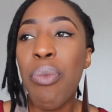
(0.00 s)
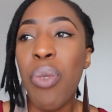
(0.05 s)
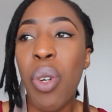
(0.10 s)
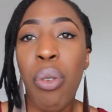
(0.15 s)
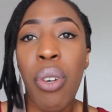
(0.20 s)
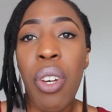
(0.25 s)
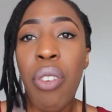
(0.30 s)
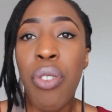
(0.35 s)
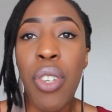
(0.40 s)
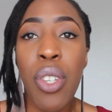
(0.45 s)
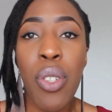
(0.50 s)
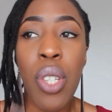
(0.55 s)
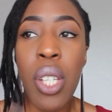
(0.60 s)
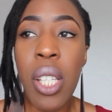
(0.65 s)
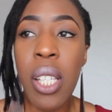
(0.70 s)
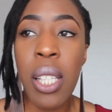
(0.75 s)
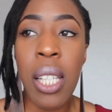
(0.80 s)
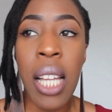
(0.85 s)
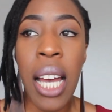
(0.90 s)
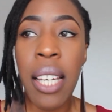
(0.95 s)
or if you
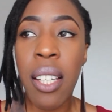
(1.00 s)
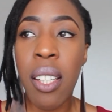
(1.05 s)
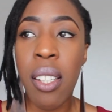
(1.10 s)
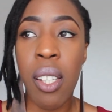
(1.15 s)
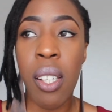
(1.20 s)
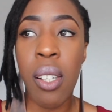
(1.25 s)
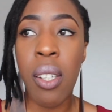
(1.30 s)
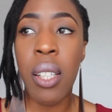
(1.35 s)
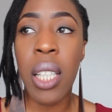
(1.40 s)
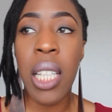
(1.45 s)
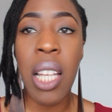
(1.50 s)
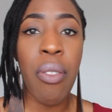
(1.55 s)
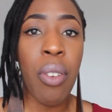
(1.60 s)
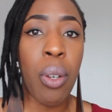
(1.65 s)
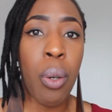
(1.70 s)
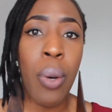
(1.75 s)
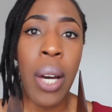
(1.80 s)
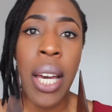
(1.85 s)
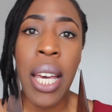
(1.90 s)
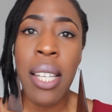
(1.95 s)
just like to
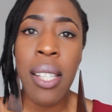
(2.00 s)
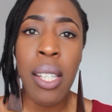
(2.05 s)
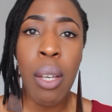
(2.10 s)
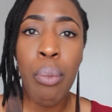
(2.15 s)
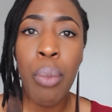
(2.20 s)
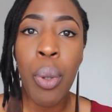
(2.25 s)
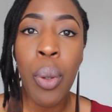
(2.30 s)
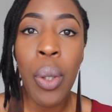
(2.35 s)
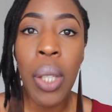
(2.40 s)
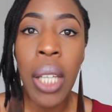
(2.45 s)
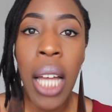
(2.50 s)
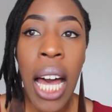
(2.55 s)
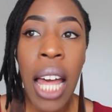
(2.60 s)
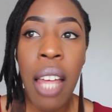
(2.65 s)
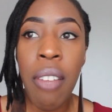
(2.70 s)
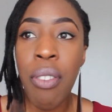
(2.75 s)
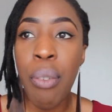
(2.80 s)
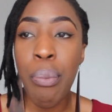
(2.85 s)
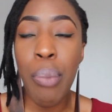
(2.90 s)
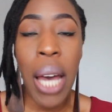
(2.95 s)
live quite a simple
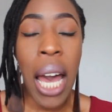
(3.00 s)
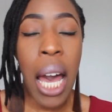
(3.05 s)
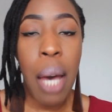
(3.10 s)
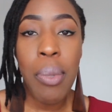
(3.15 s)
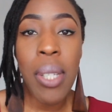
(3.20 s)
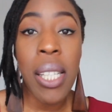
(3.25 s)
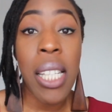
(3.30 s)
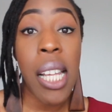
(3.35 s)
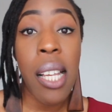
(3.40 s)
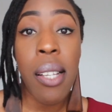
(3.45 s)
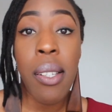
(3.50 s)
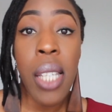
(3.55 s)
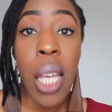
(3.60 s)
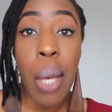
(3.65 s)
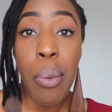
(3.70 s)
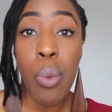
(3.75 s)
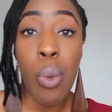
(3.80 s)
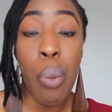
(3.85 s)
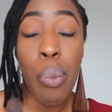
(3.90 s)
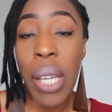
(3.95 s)
life, perhaps these
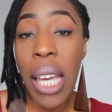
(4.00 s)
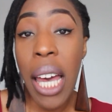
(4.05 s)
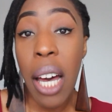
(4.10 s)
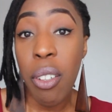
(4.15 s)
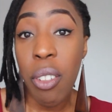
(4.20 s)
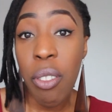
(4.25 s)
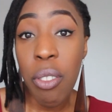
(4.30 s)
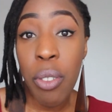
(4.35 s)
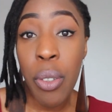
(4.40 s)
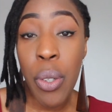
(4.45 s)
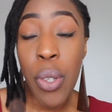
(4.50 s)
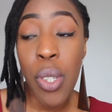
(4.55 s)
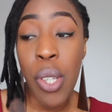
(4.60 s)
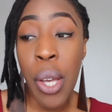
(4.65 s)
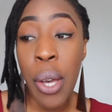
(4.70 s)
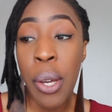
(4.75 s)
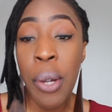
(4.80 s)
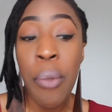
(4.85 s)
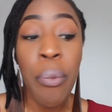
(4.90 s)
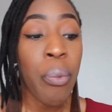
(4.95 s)
tips will be helpful.
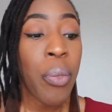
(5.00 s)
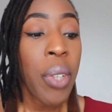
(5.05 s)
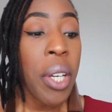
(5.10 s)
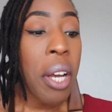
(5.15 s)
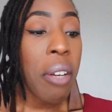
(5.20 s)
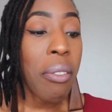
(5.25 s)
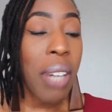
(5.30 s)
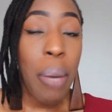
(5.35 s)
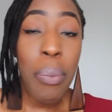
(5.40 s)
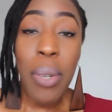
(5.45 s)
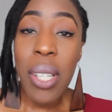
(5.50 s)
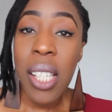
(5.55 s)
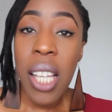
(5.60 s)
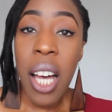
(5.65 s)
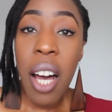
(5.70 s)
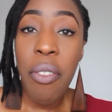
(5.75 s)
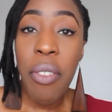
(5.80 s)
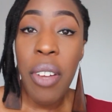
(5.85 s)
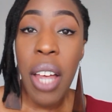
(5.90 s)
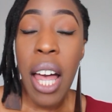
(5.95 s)
So grab
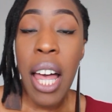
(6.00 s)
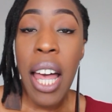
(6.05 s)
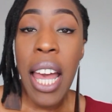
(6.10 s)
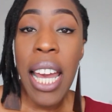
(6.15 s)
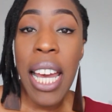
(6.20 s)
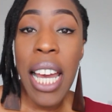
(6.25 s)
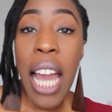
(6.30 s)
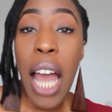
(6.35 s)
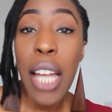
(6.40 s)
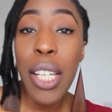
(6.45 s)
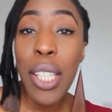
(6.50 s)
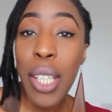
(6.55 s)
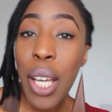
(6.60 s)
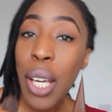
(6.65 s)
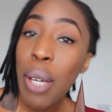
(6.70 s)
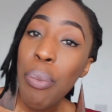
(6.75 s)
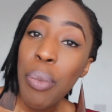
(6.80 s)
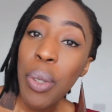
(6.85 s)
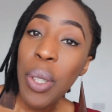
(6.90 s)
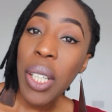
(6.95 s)
yourself a
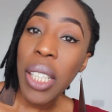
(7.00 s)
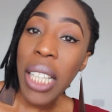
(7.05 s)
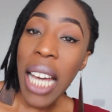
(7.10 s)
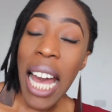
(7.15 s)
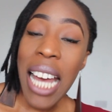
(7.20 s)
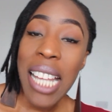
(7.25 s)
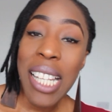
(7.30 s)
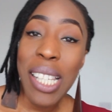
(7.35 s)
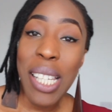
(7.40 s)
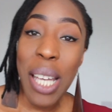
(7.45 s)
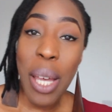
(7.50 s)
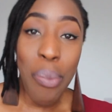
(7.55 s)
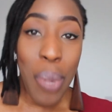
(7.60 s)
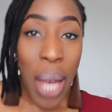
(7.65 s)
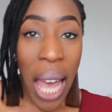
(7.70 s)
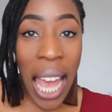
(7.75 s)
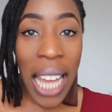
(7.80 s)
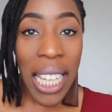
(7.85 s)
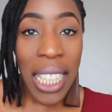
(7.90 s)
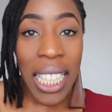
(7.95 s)
notebook and a
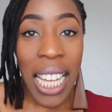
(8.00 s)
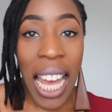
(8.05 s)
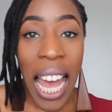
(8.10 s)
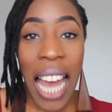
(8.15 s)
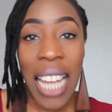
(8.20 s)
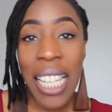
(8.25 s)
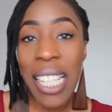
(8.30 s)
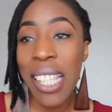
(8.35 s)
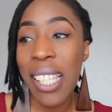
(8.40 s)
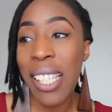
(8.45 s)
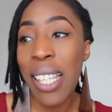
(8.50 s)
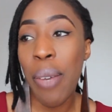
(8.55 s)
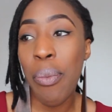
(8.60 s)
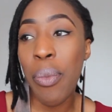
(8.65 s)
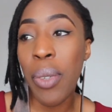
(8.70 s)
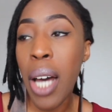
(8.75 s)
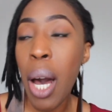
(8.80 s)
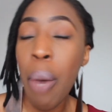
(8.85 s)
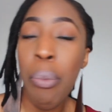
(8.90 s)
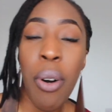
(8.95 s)
pen and
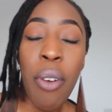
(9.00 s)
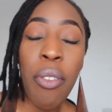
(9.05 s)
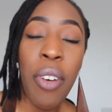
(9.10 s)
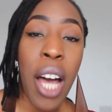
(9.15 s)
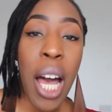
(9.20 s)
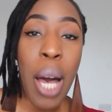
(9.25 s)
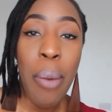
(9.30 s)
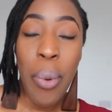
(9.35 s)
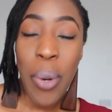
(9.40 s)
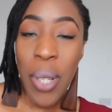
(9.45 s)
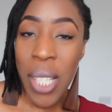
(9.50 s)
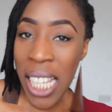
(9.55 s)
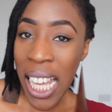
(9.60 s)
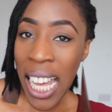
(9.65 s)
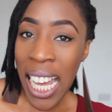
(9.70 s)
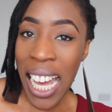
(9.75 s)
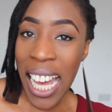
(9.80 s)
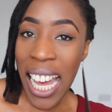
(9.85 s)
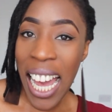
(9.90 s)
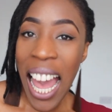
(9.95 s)
some cup of herbal
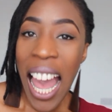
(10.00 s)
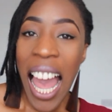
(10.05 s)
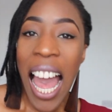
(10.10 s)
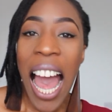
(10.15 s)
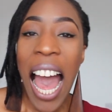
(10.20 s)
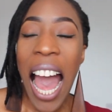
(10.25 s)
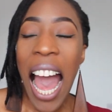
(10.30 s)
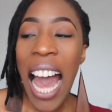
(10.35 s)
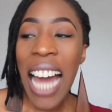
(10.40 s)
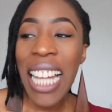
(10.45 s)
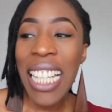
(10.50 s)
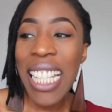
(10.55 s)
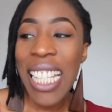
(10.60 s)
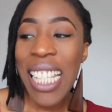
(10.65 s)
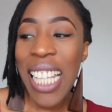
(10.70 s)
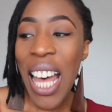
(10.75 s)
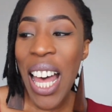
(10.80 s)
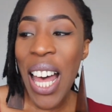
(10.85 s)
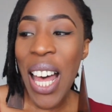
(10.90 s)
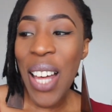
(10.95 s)
tea,
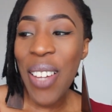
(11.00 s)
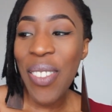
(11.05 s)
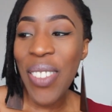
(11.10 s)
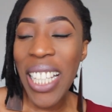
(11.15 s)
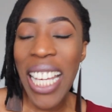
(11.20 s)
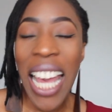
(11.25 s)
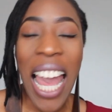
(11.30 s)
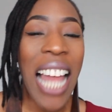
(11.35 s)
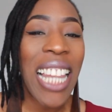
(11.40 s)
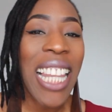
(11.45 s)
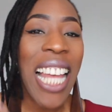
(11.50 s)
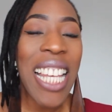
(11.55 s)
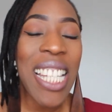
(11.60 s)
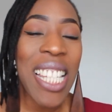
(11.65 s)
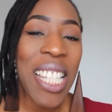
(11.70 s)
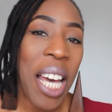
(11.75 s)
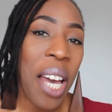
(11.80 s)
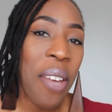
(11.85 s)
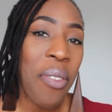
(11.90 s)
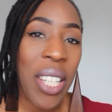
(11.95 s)
and yeah,
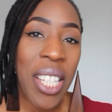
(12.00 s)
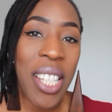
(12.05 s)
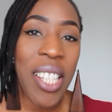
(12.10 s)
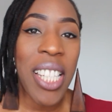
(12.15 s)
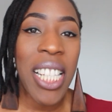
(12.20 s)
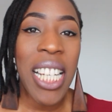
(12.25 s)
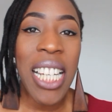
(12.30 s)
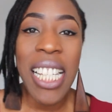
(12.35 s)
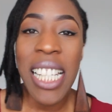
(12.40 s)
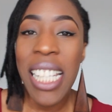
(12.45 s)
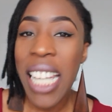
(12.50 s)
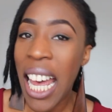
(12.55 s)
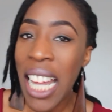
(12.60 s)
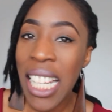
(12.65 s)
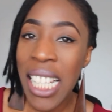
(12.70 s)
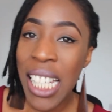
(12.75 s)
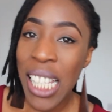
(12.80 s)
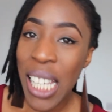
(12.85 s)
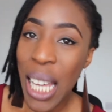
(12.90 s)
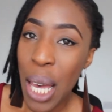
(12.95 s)
let's dive into these
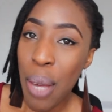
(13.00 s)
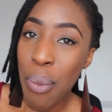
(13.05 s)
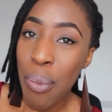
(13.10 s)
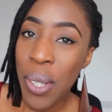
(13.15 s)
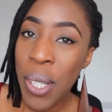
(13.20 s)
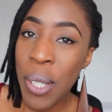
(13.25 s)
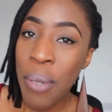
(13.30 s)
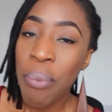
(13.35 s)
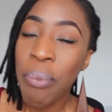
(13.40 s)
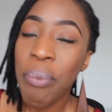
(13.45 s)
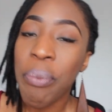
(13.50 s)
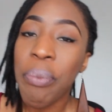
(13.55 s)
10 tips.